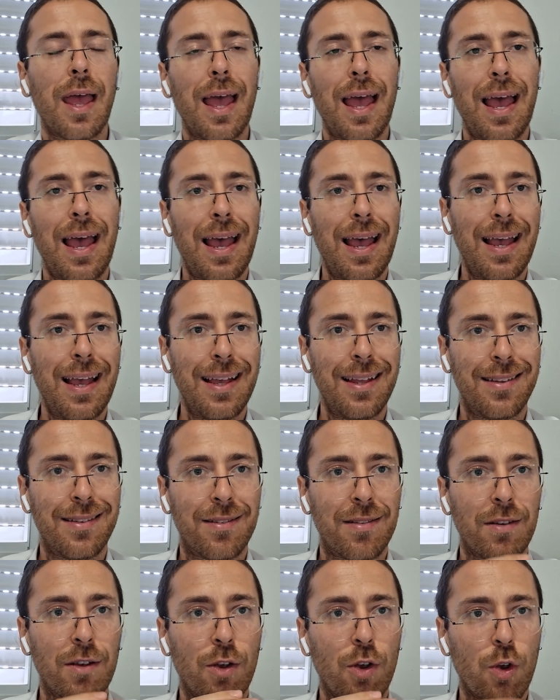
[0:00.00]

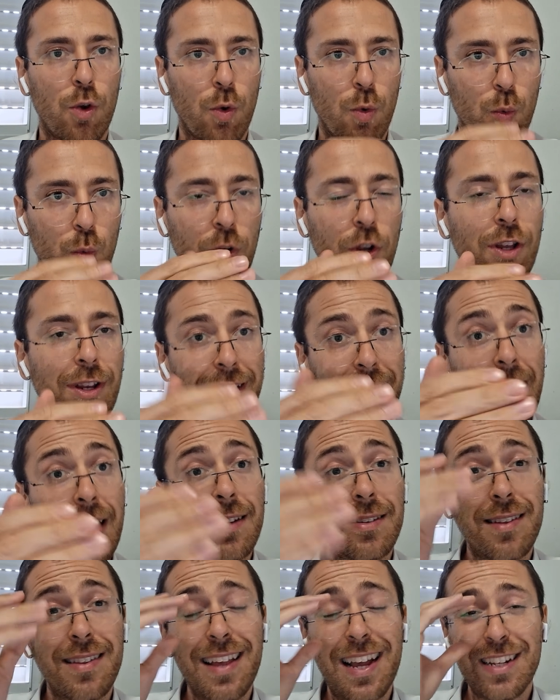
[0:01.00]
And we're going to get
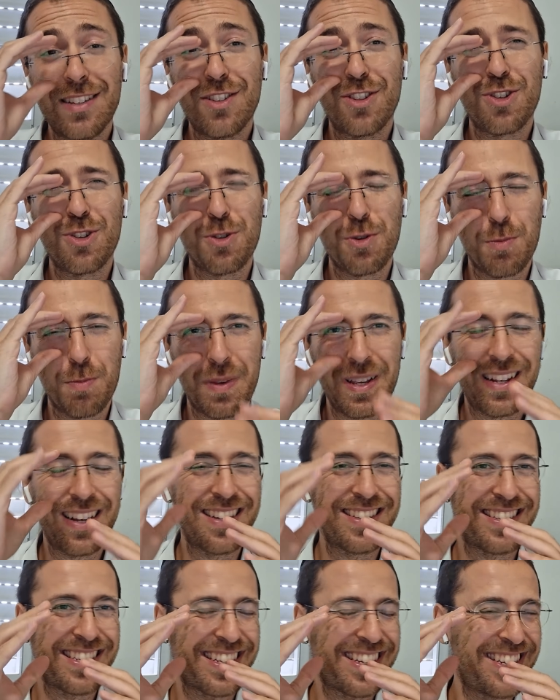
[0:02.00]
into that soon
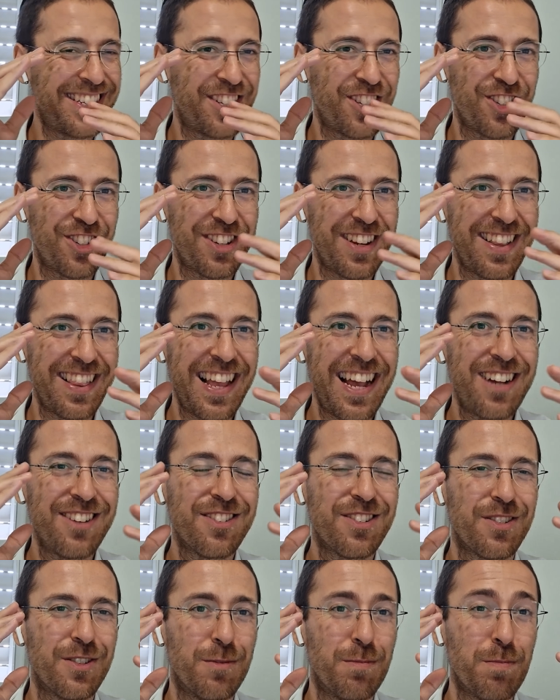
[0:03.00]
because it can just allow
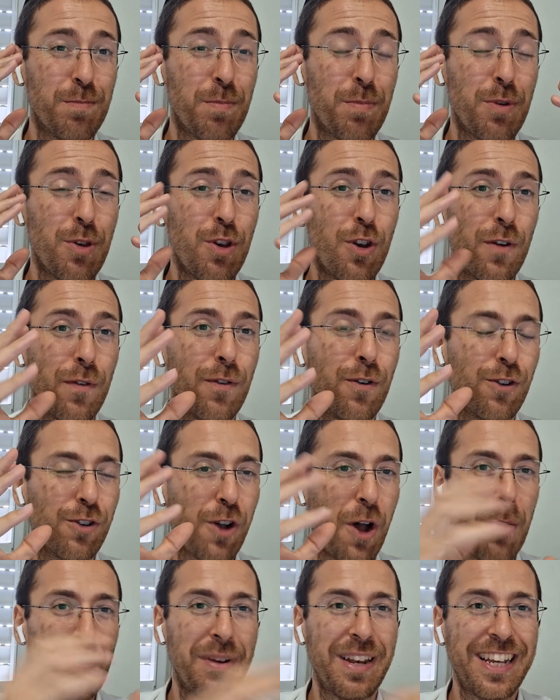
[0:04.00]
some beautiful
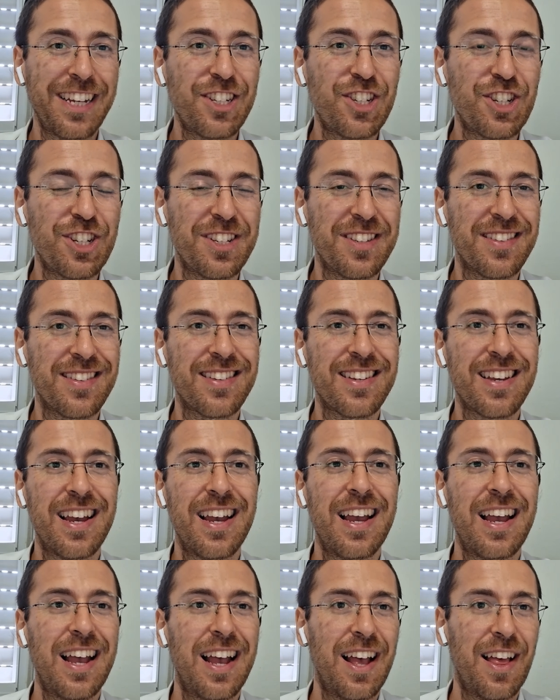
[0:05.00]
combinations
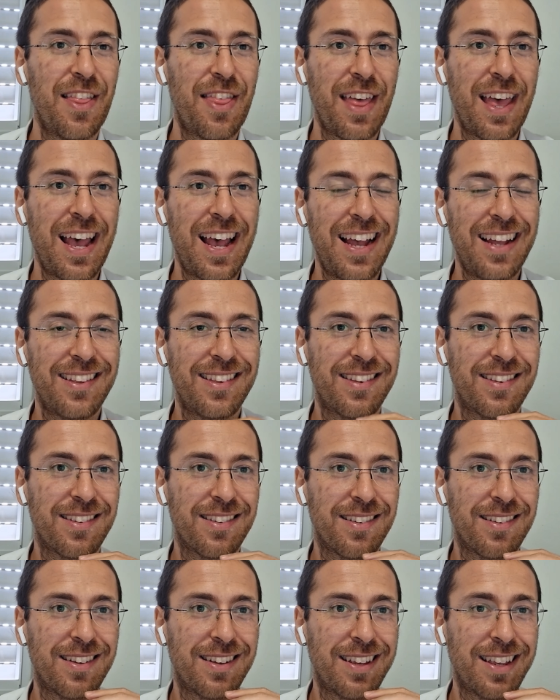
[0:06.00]
that
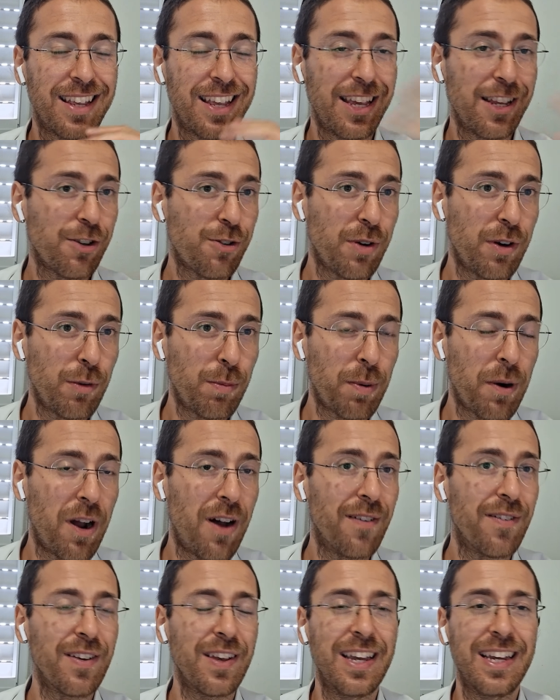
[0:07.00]
increase
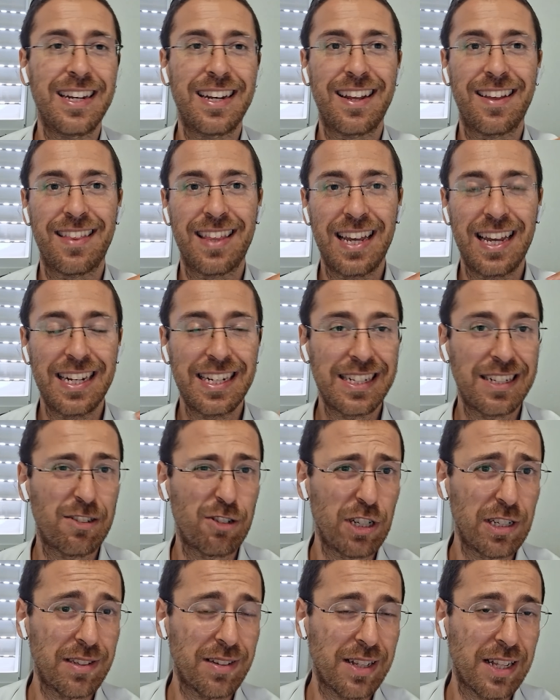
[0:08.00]
profit, that
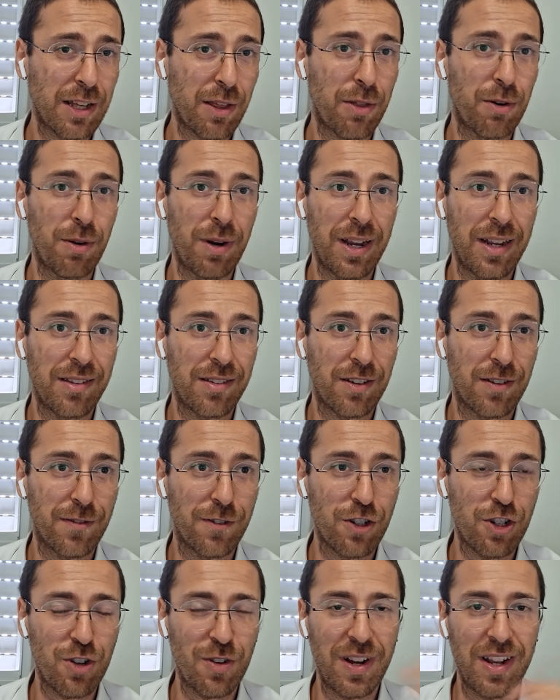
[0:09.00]
increase click-through rates,
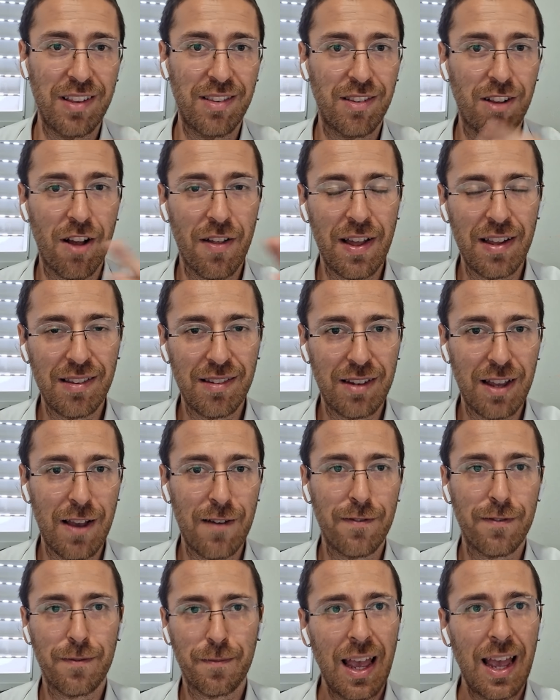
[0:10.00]
conversion rates, all that
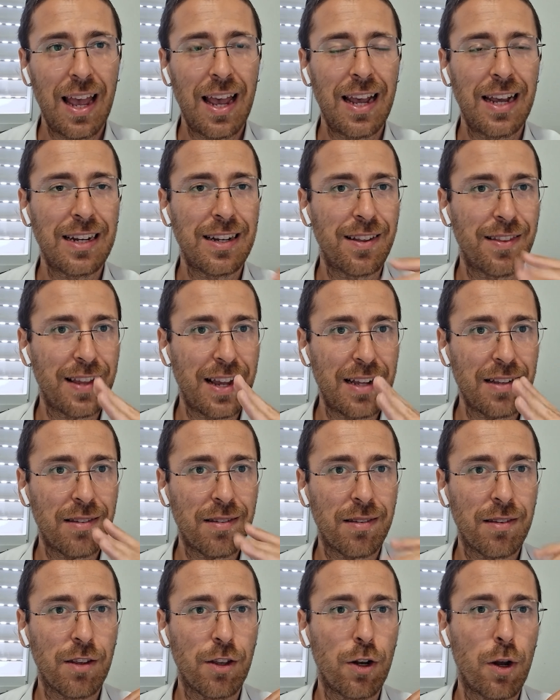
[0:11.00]
stuff. And
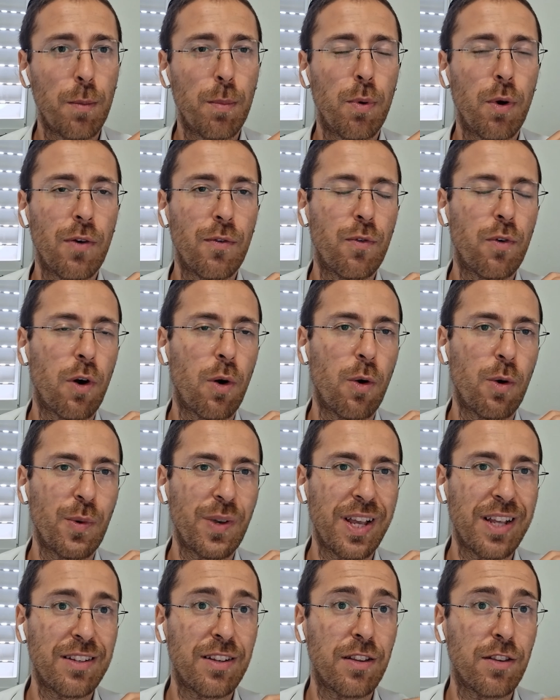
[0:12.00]
that's, point 4 when we
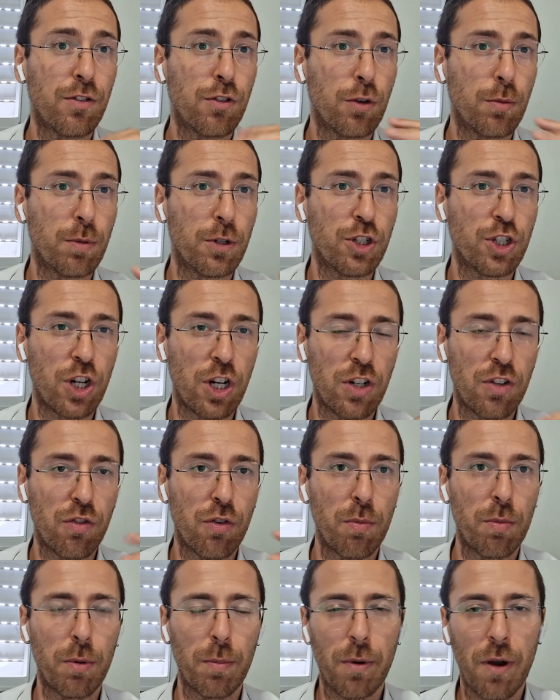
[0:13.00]
get to the supercharged,
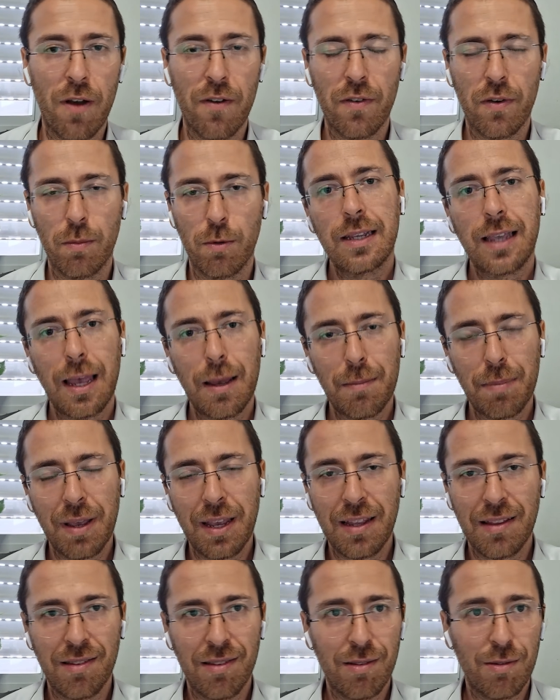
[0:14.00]
super profitable
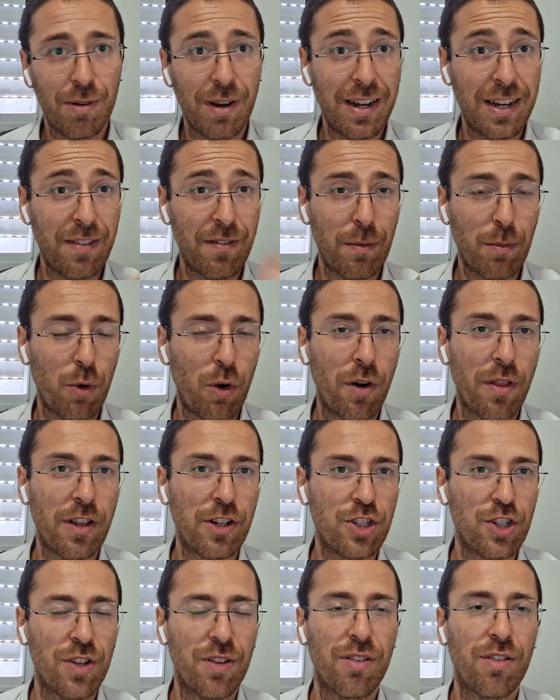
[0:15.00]
campaigns, right? Even more than
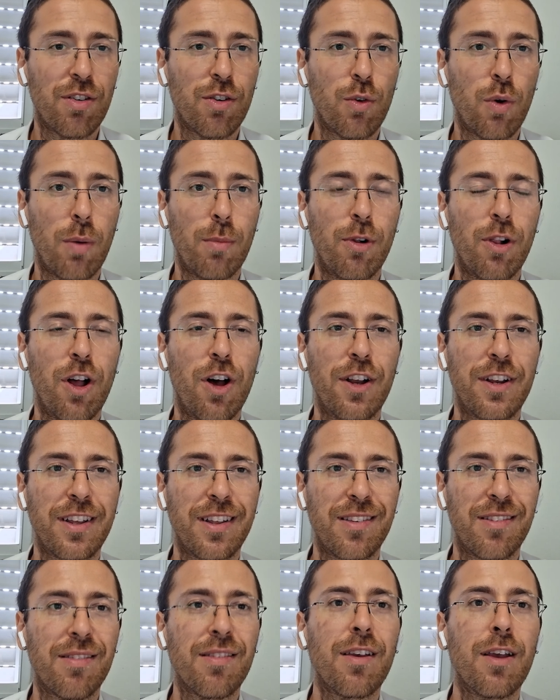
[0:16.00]
just normal
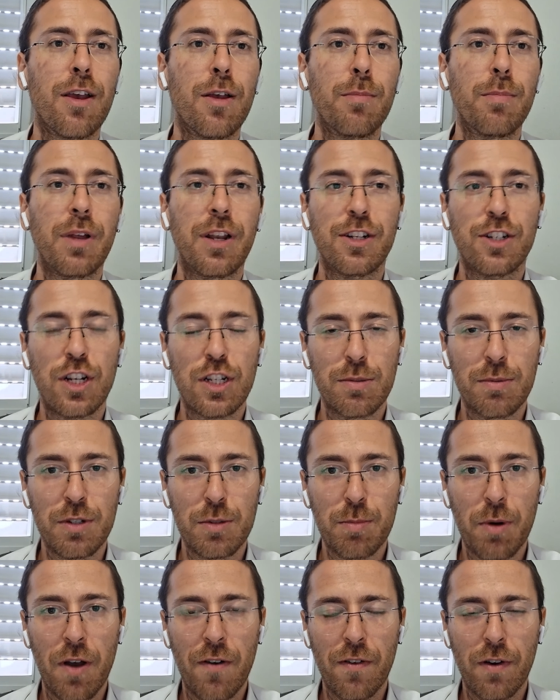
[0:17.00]
audience bid adjustments
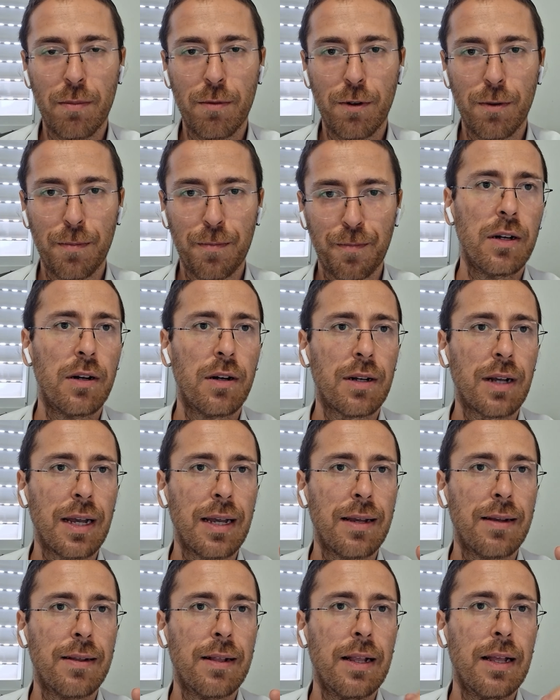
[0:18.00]
profitable.
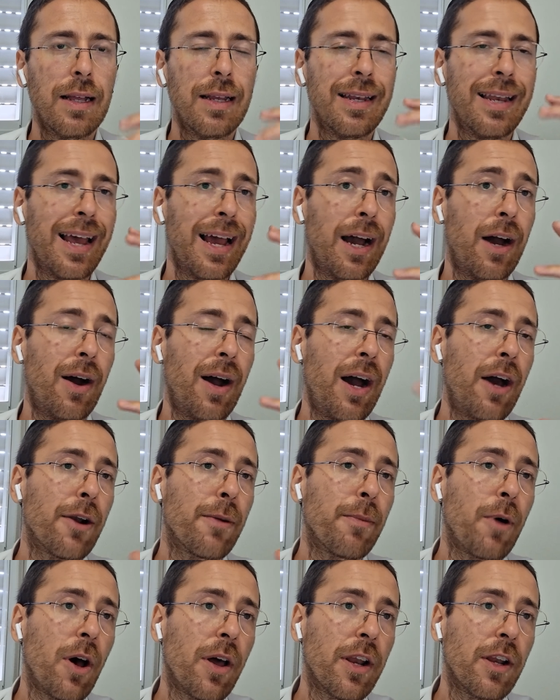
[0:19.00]
Okay. Now, how to
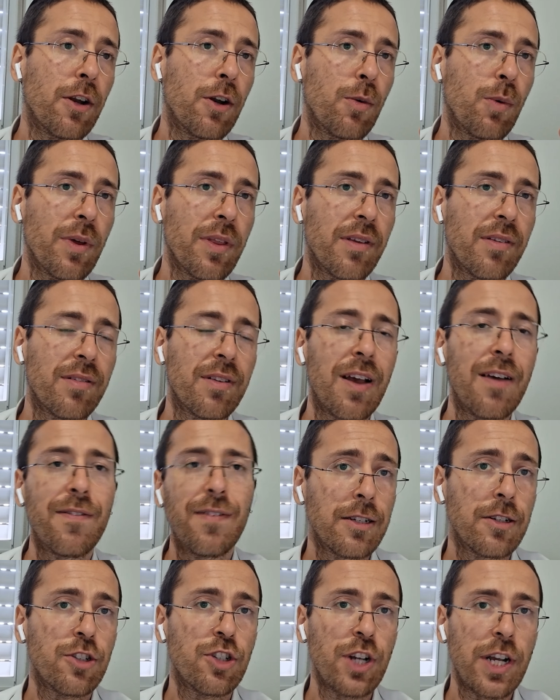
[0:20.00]
monitor with this stuff?
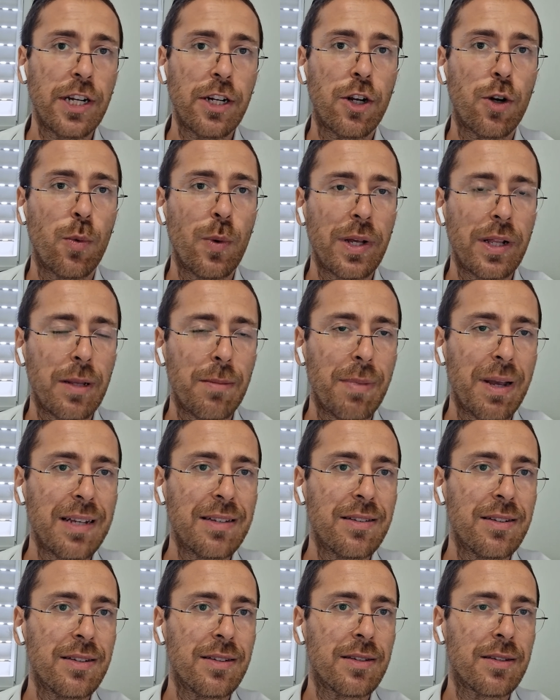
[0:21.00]
You check on a weekly
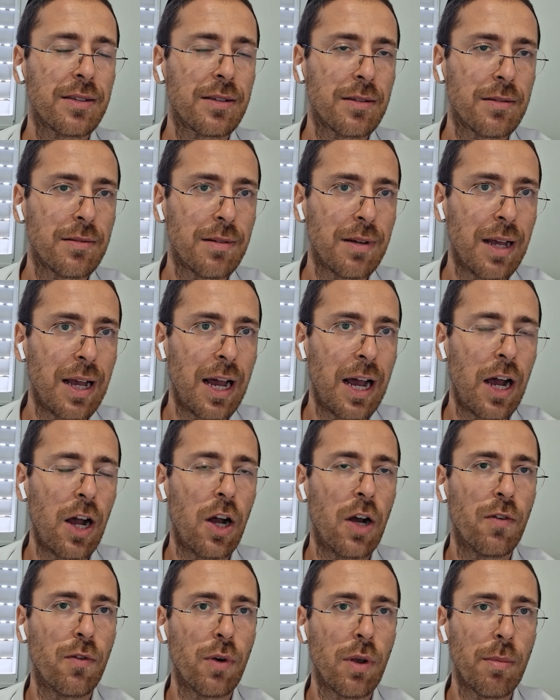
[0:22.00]
basis how
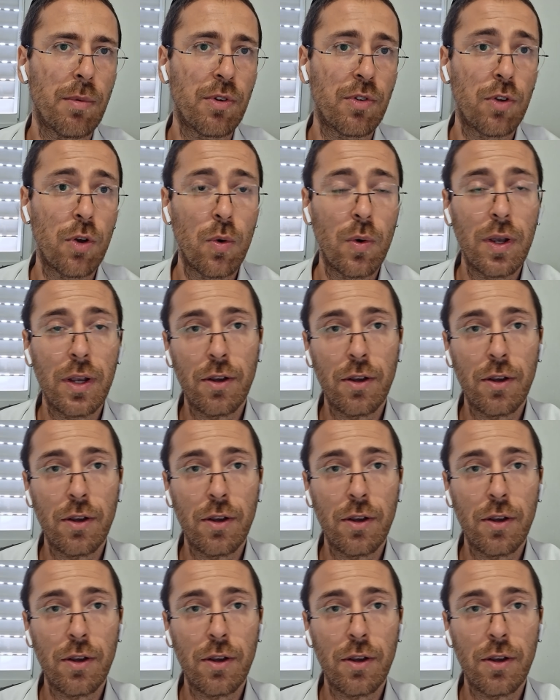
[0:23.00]
we've been doing.